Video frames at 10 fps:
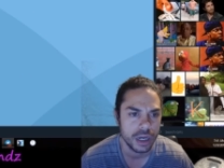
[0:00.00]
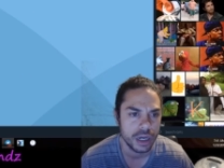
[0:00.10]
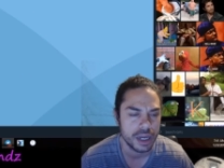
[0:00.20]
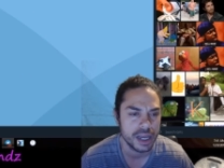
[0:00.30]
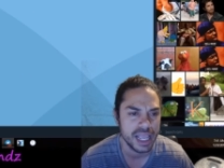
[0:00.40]

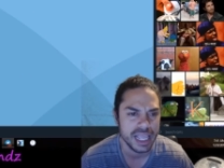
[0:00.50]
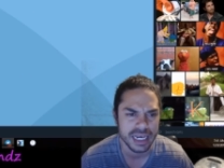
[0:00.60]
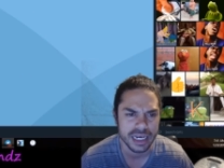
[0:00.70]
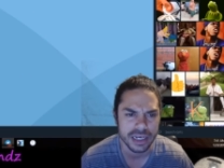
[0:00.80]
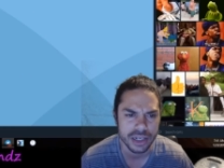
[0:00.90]
Uh, and
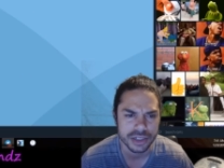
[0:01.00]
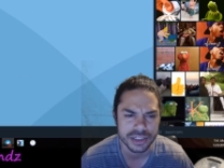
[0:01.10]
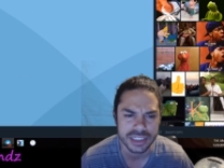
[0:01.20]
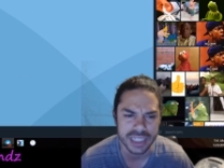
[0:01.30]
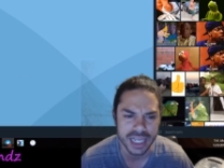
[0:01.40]
it
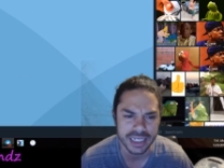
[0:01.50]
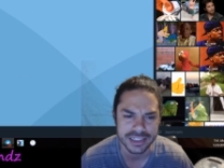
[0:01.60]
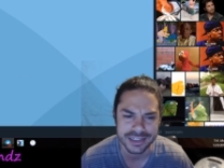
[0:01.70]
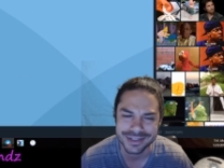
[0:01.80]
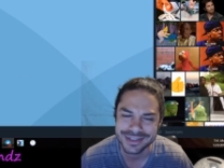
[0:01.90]
looks like
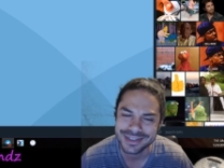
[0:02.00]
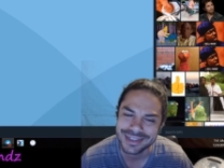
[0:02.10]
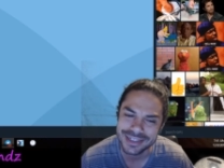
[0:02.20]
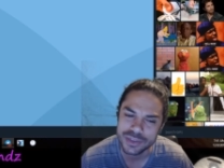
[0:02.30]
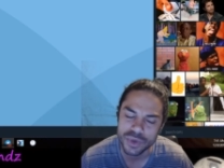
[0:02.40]

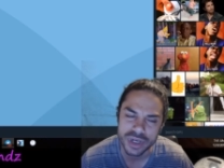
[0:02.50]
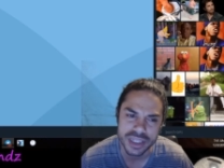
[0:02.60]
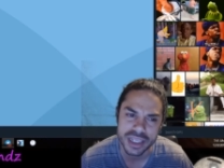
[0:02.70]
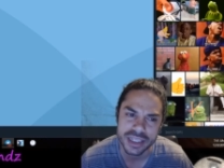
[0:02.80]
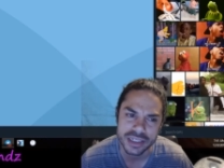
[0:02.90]
one of
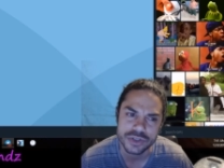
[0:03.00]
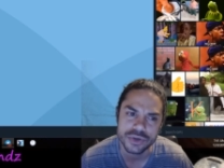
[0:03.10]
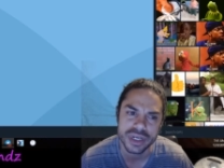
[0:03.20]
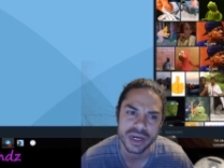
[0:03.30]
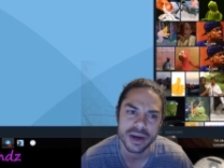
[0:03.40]
the the
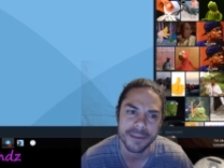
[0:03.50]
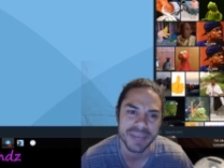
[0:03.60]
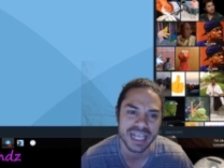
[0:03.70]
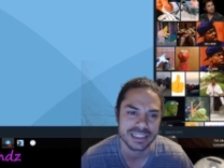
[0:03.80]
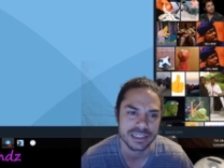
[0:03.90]
Toucan Air
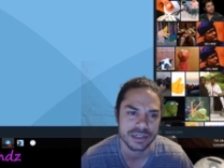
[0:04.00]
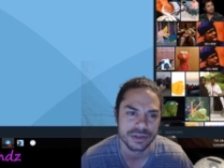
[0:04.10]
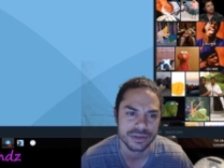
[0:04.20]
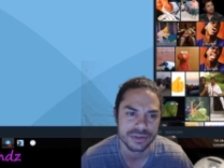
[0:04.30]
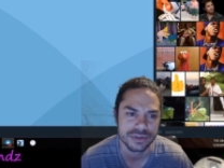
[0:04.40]

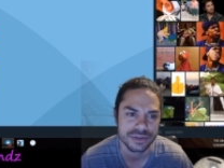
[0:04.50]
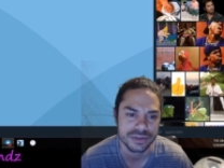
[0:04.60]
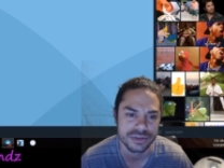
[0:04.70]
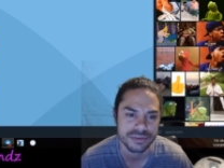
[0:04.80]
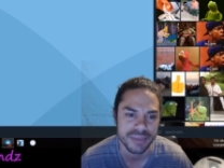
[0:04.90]

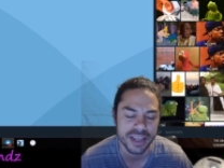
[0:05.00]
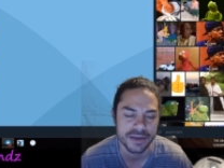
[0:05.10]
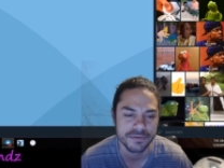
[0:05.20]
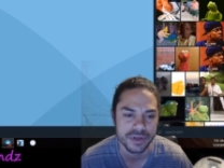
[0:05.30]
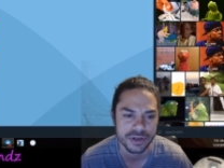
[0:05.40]
ambassadors may
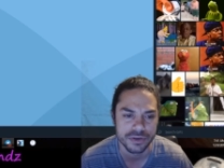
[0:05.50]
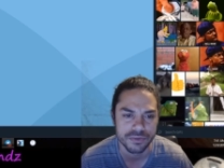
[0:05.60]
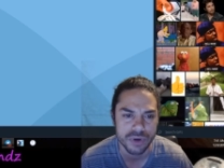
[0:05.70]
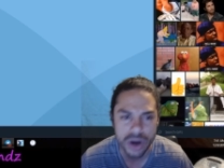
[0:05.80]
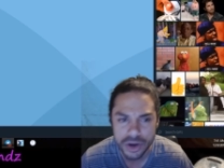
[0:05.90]
have done the
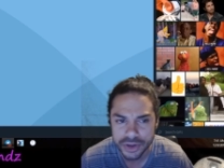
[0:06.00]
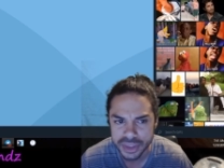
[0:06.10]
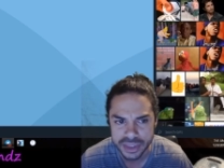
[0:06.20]
wrong,